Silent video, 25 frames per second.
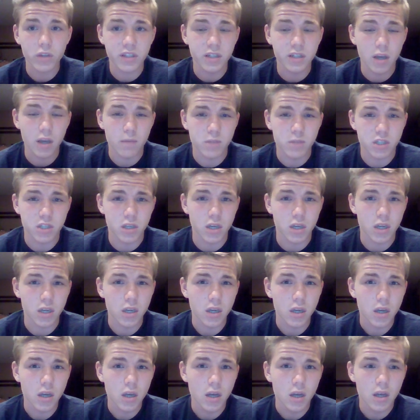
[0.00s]
with
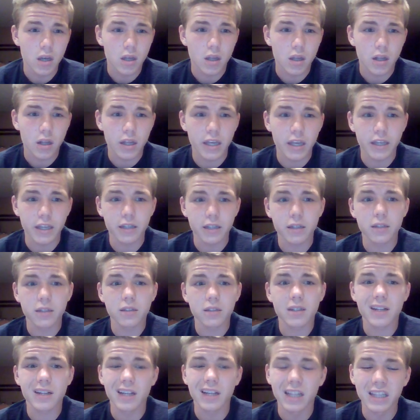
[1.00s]
Dempsey, it
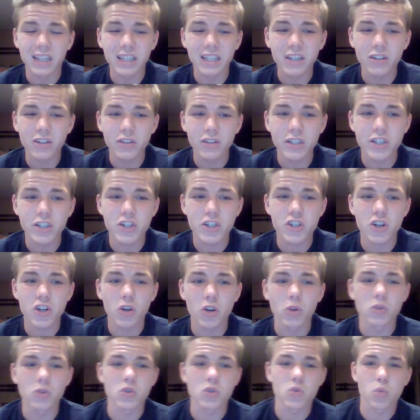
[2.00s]
clearly
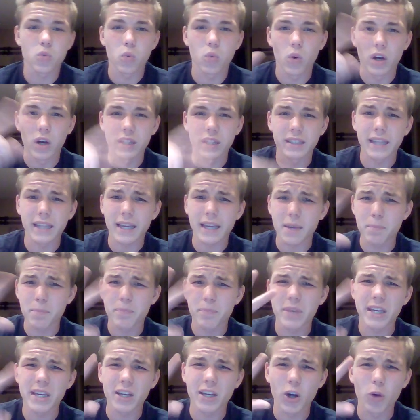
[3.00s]
shows one
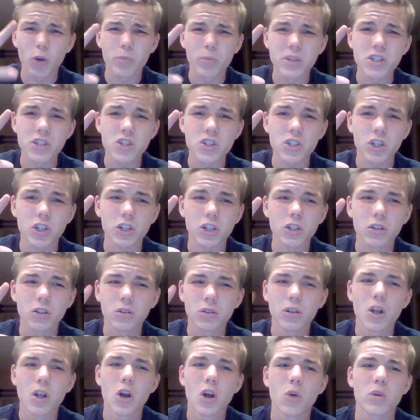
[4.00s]
like big open
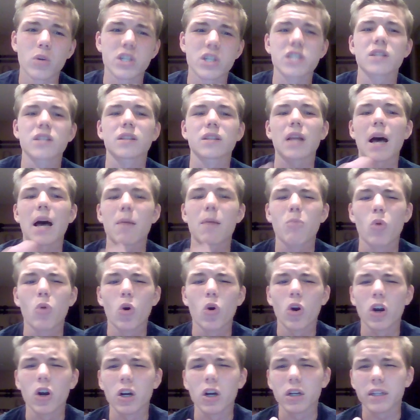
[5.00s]
circle, which is a lot
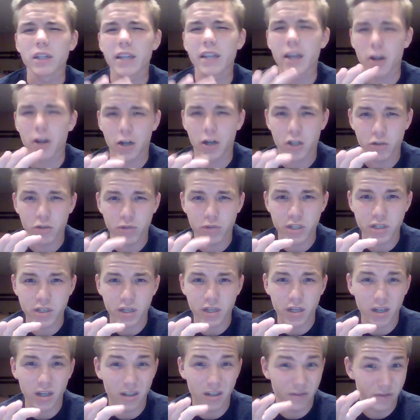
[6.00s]
more
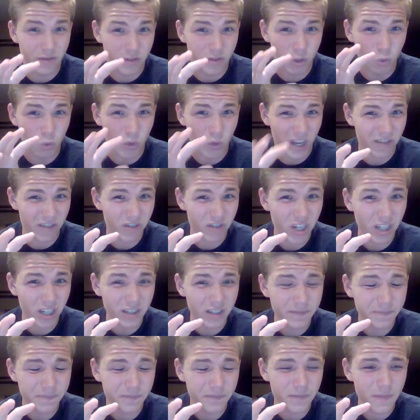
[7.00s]
characteristic of the wave
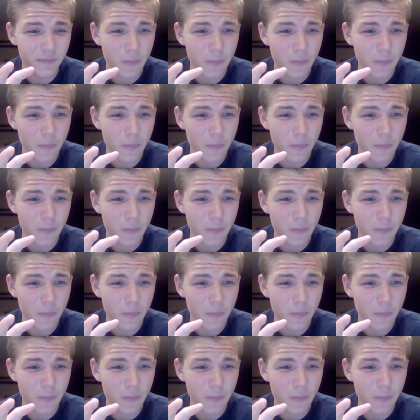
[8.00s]
gun.